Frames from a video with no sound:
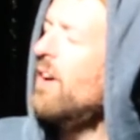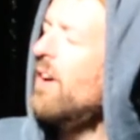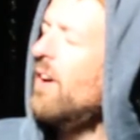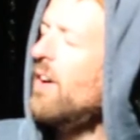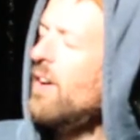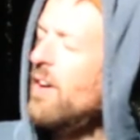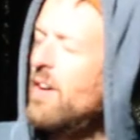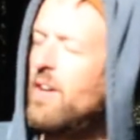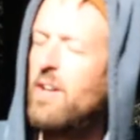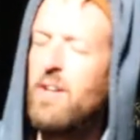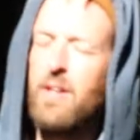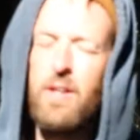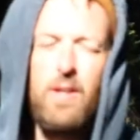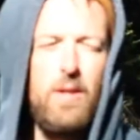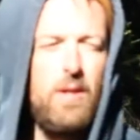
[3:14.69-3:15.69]
are
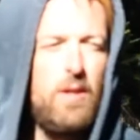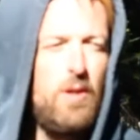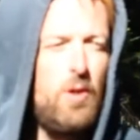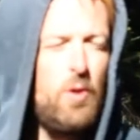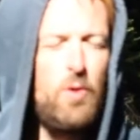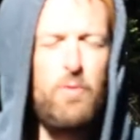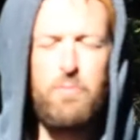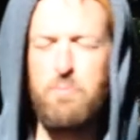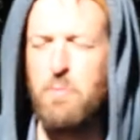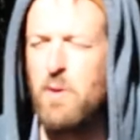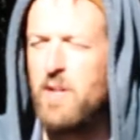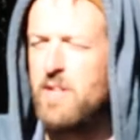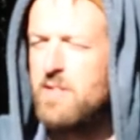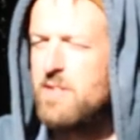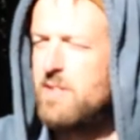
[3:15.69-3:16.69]
hoof
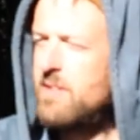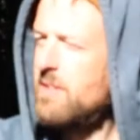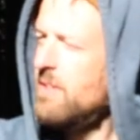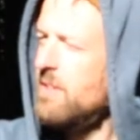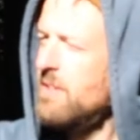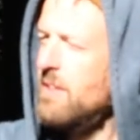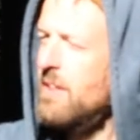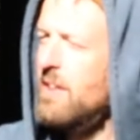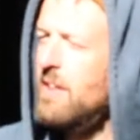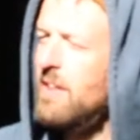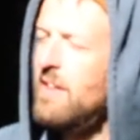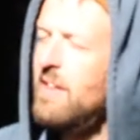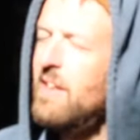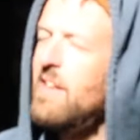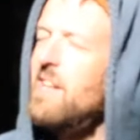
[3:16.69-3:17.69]
prints
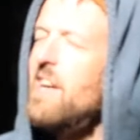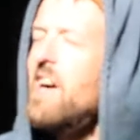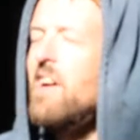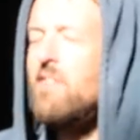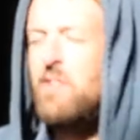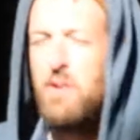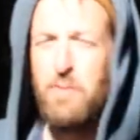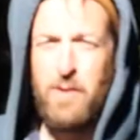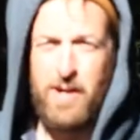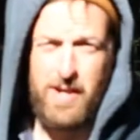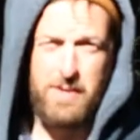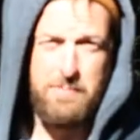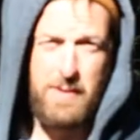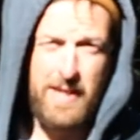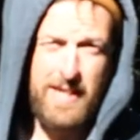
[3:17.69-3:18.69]
everywhere
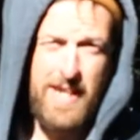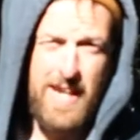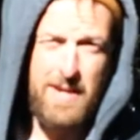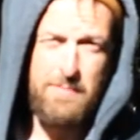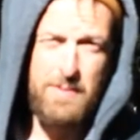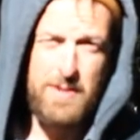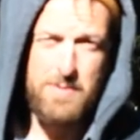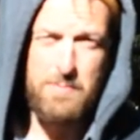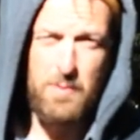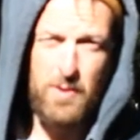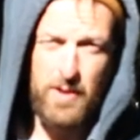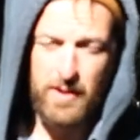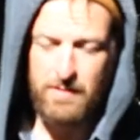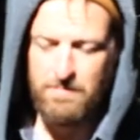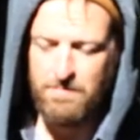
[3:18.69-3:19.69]
in my camp this
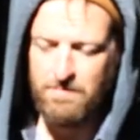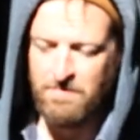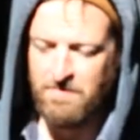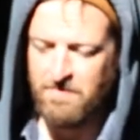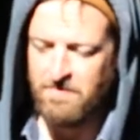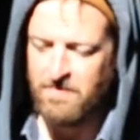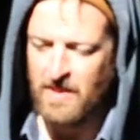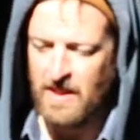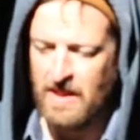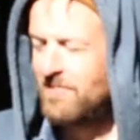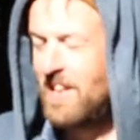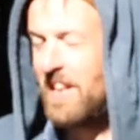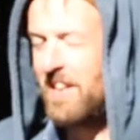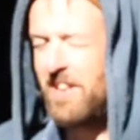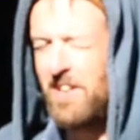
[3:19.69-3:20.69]
morning.
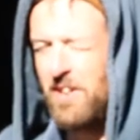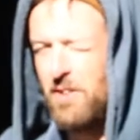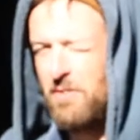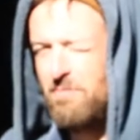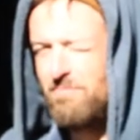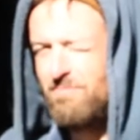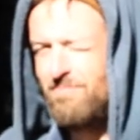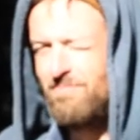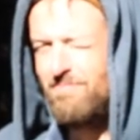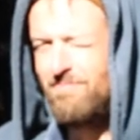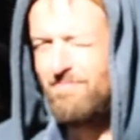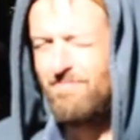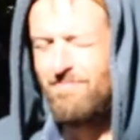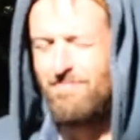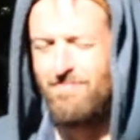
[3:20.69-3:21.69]
Kind of cute.
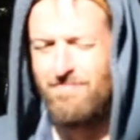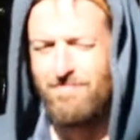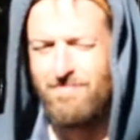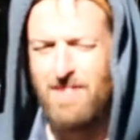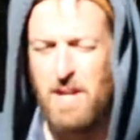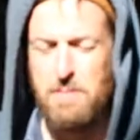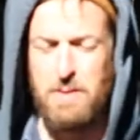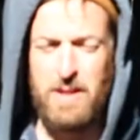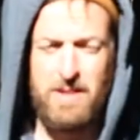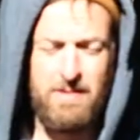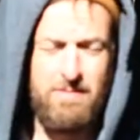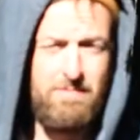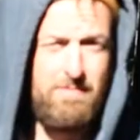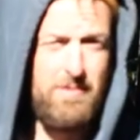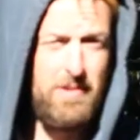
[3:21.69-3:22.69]
I mean,
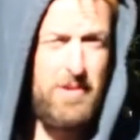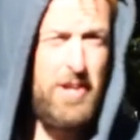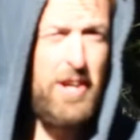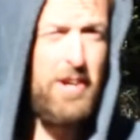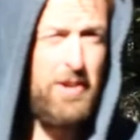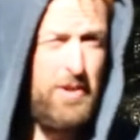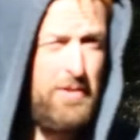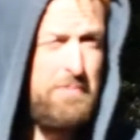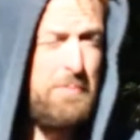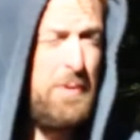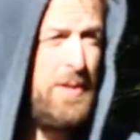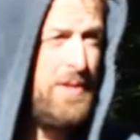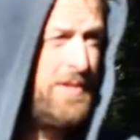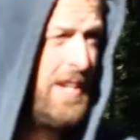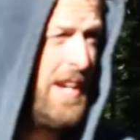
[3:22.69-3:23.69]
there are hoof prints